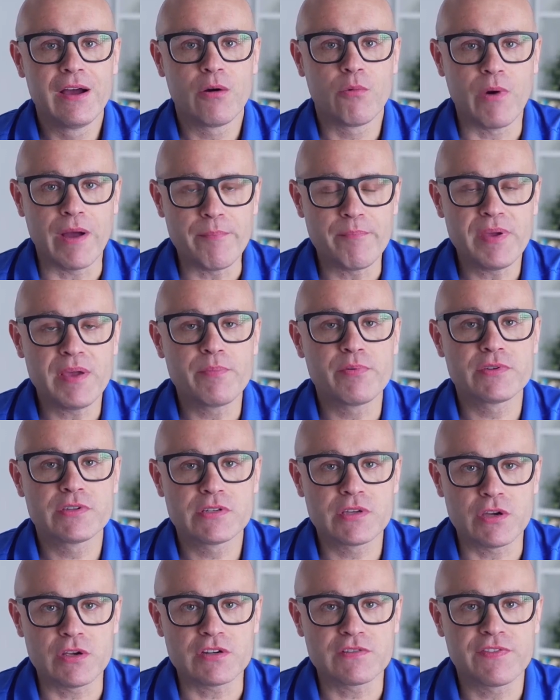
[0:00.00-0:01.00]
when people
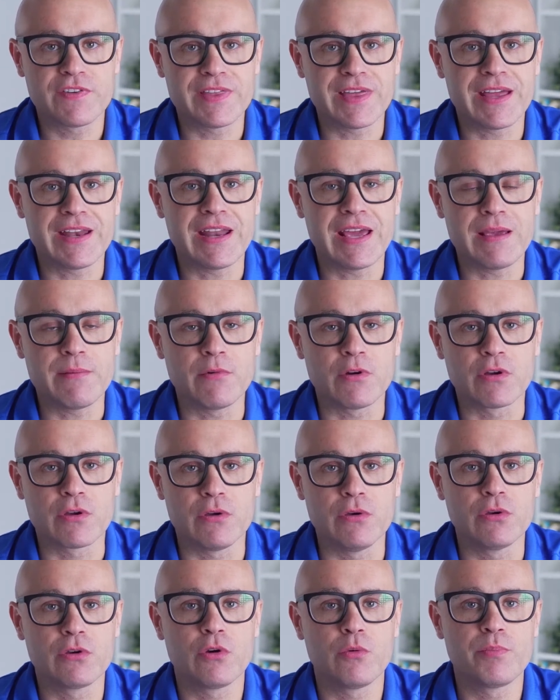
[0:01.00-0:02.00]
search for their name on
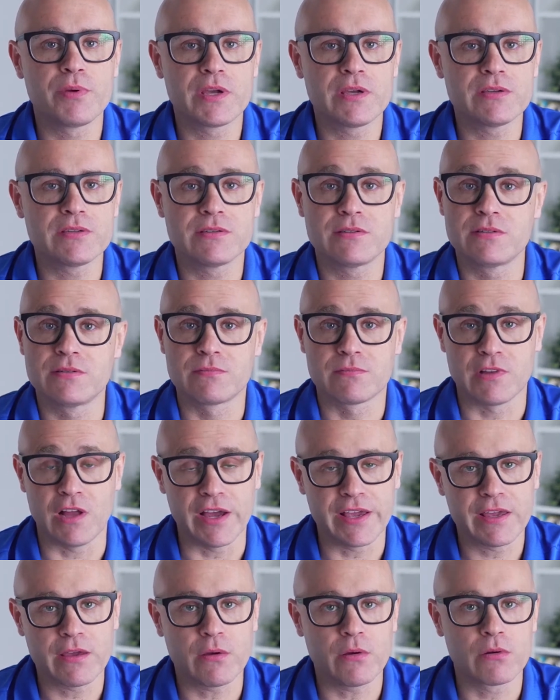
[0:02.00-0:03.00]
Google, because
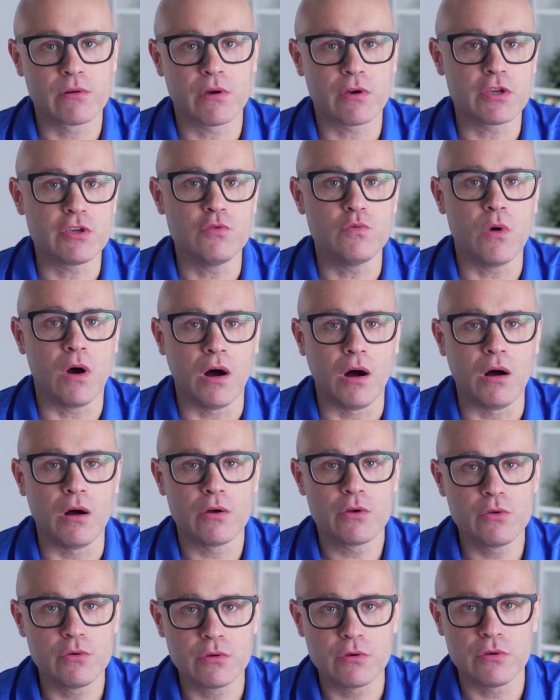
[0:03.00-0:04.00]
like it or not, you are
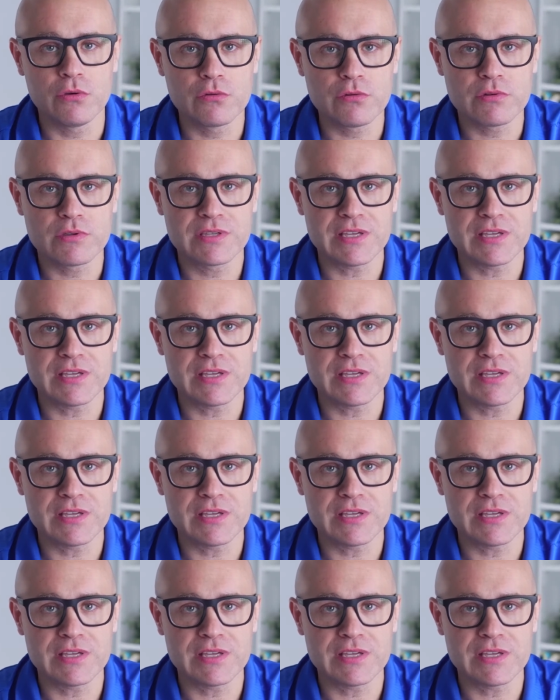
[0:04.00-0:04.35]
who Google